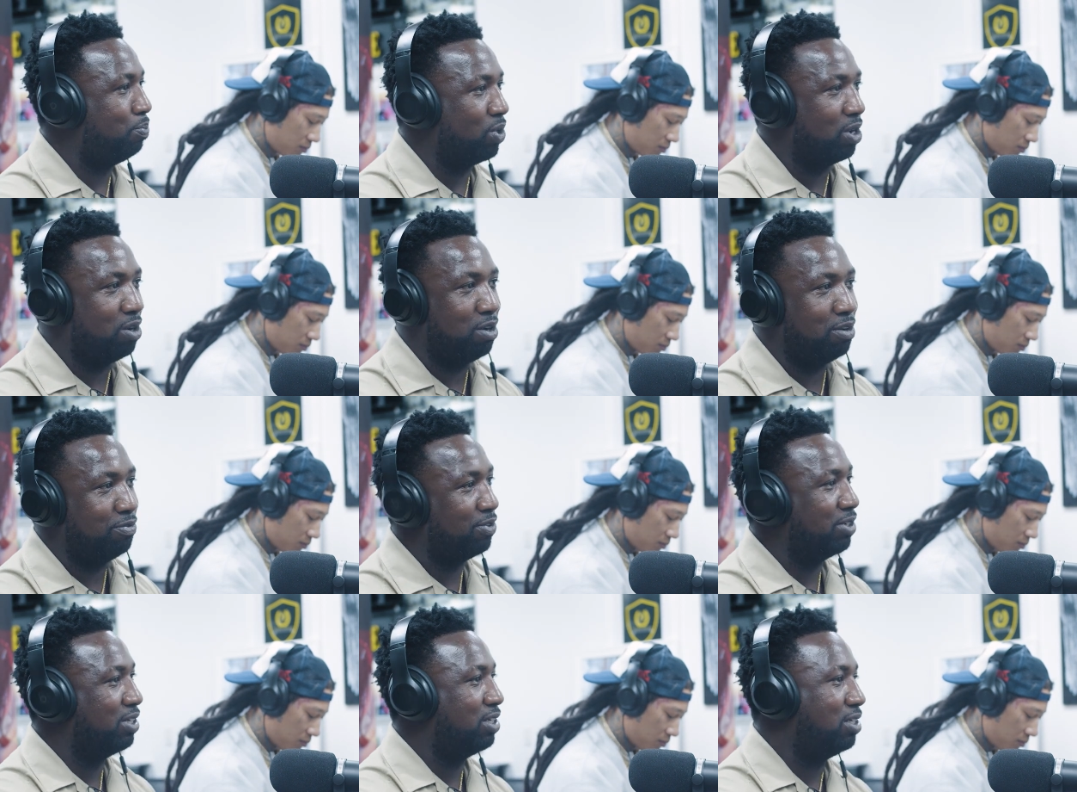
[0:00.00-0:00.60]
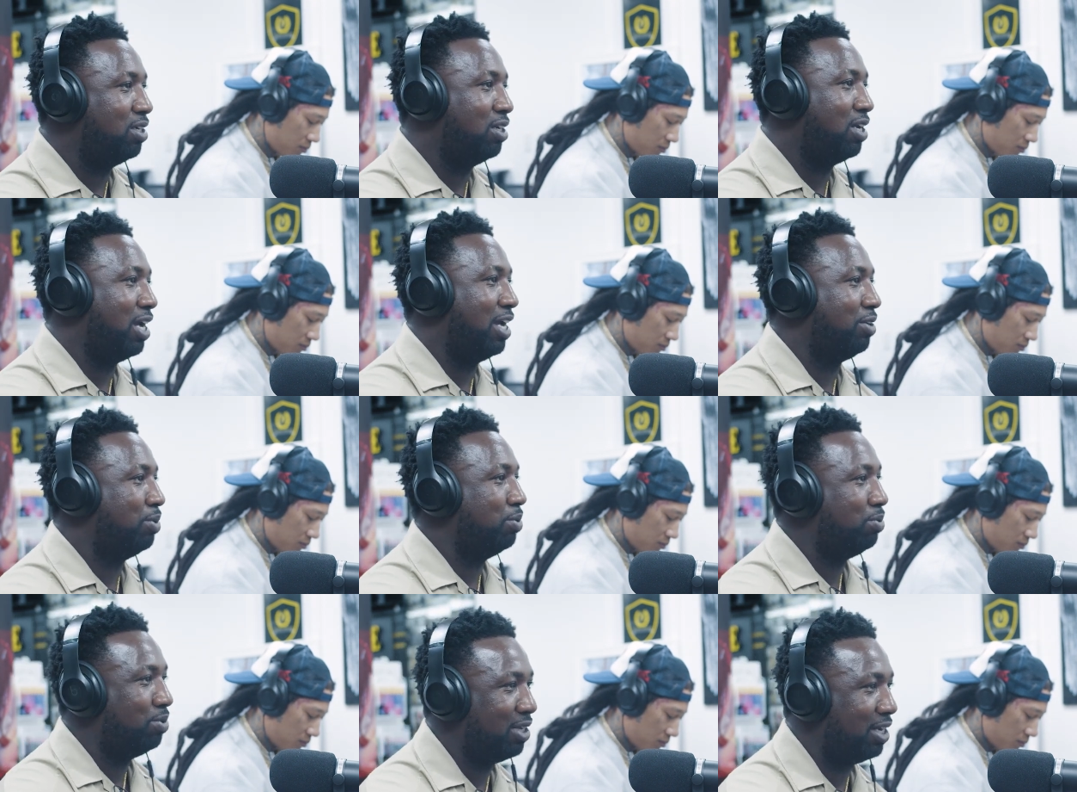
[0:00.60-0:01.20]
Speaker 1: I'm gonna put on for the hood
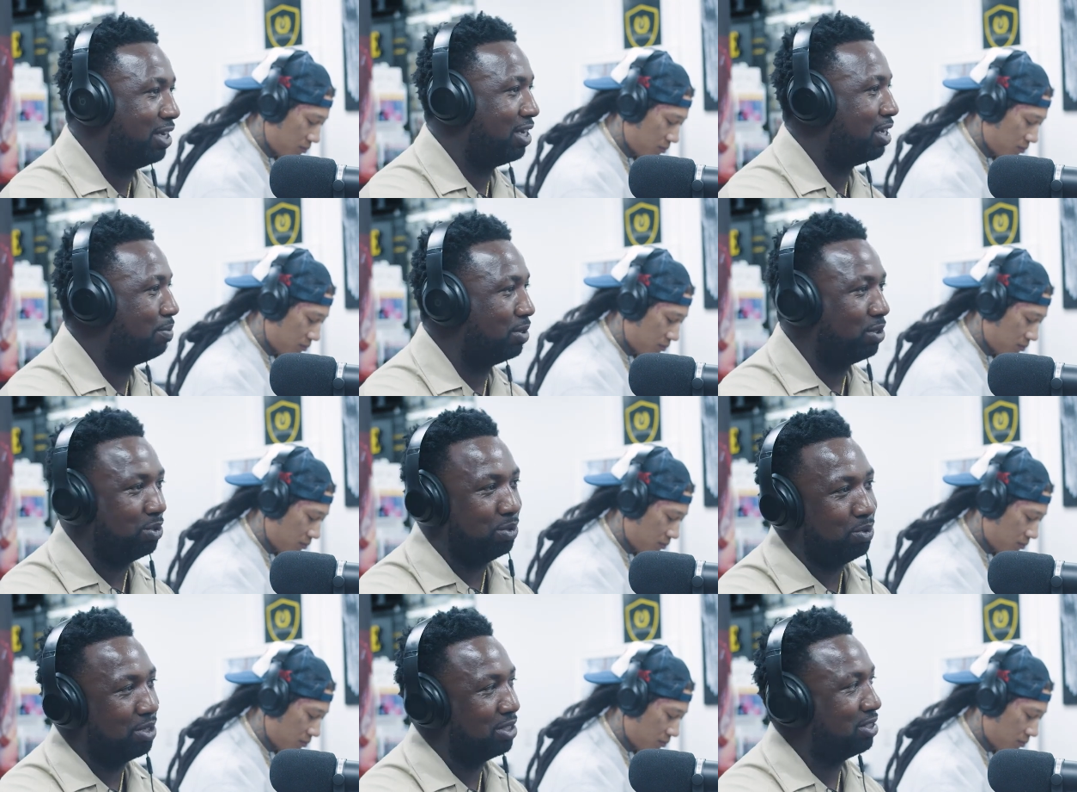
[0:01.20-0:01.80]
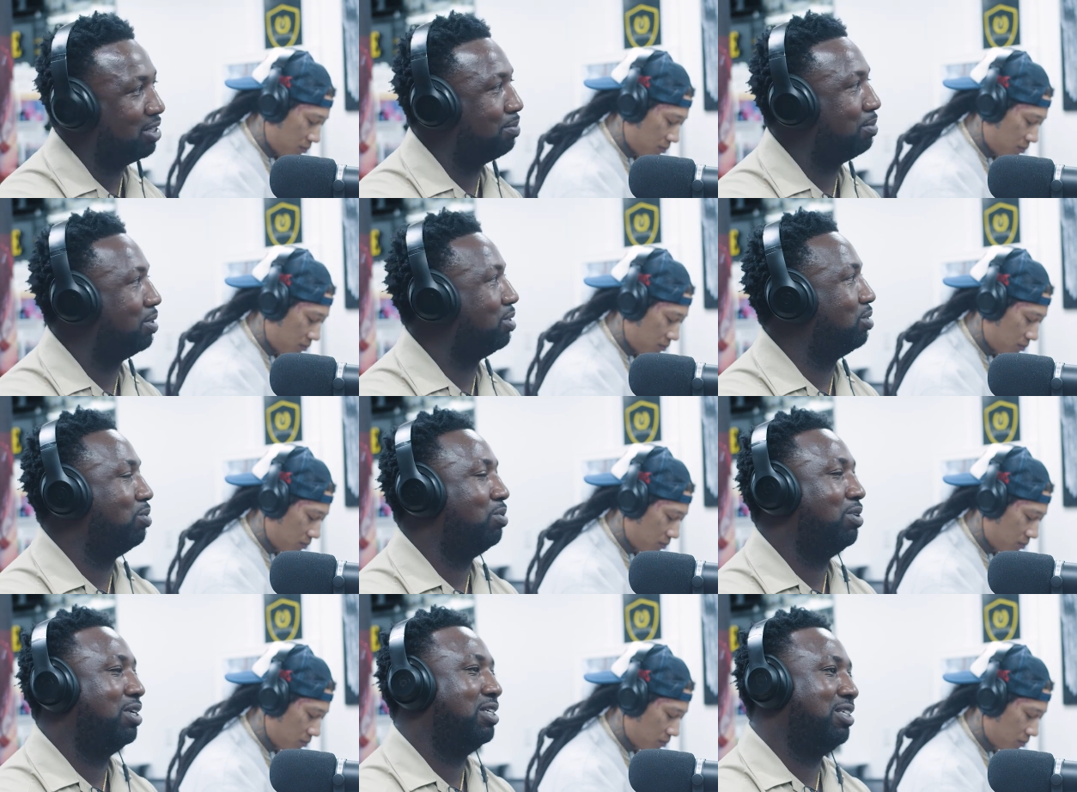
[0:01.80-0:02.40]
like you did. I'm gonna do this, I'm
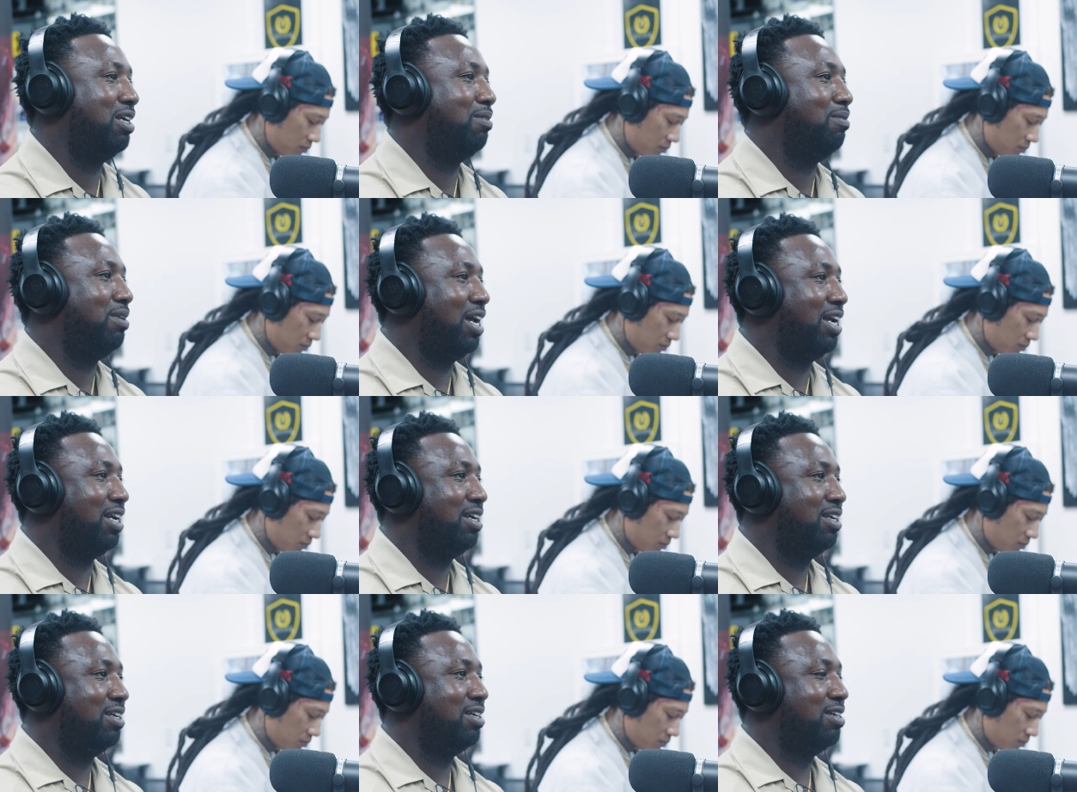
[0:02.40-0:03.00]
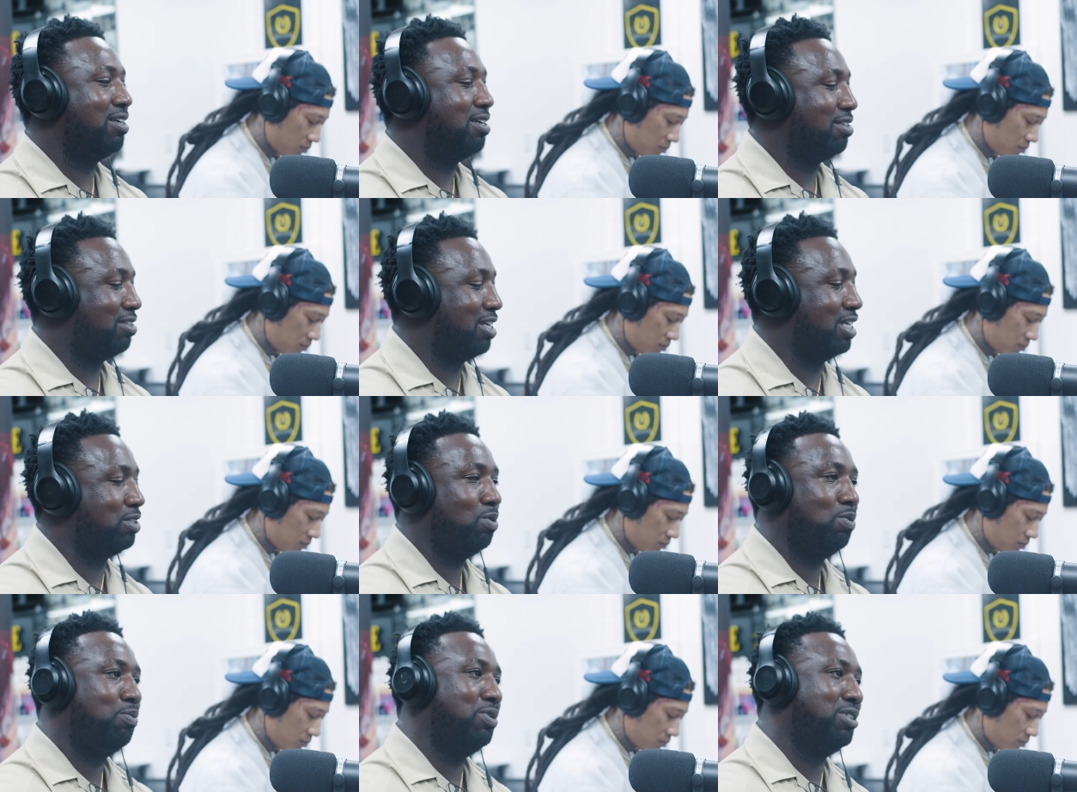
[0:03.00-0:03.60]
gonna do this. I'm like,
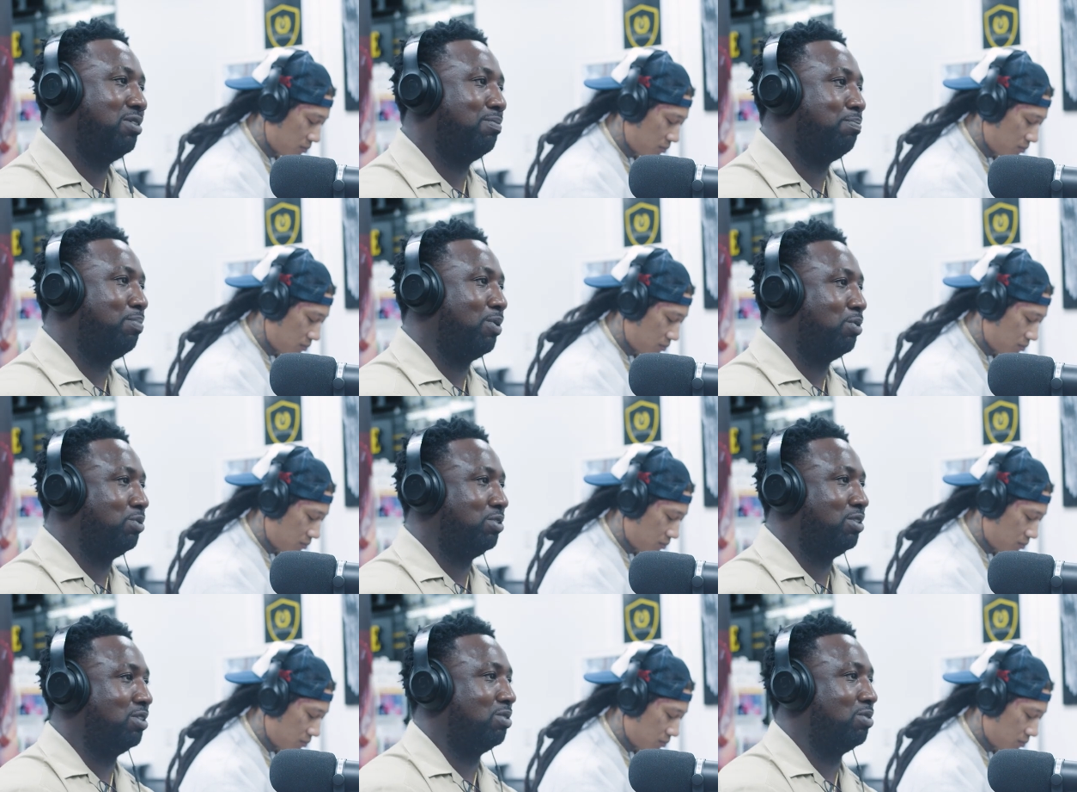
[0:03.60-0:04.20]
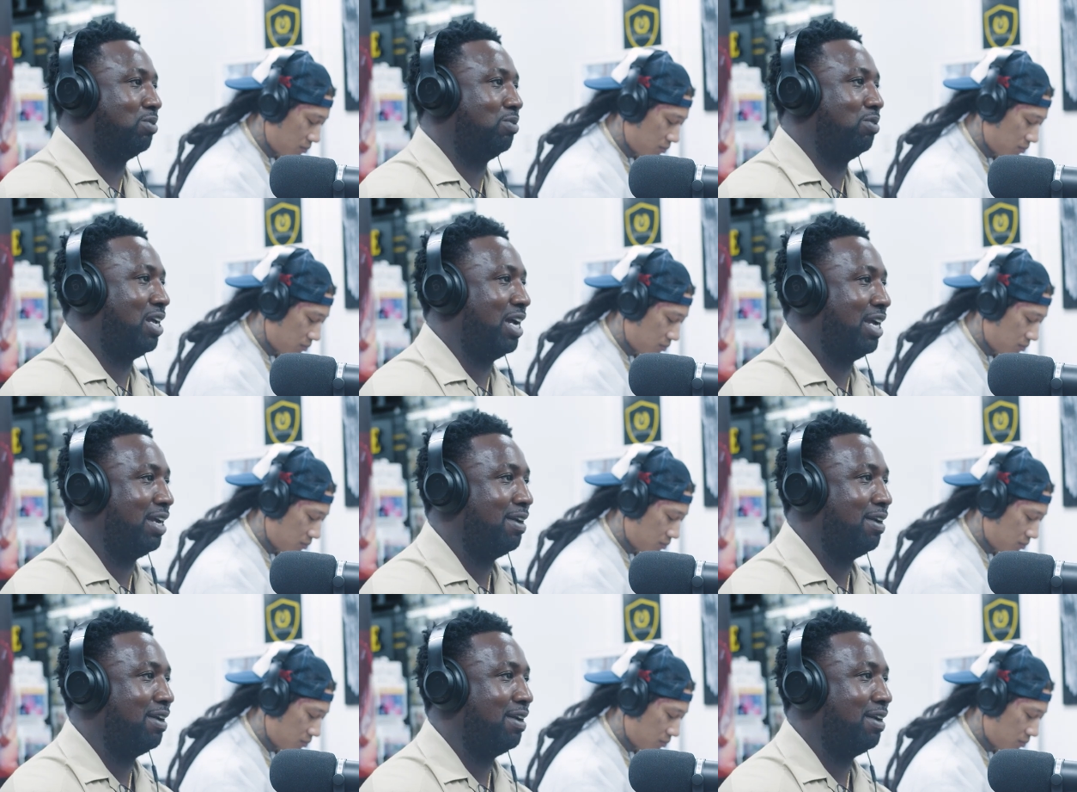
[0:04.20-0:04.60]
that's what we supposed to do.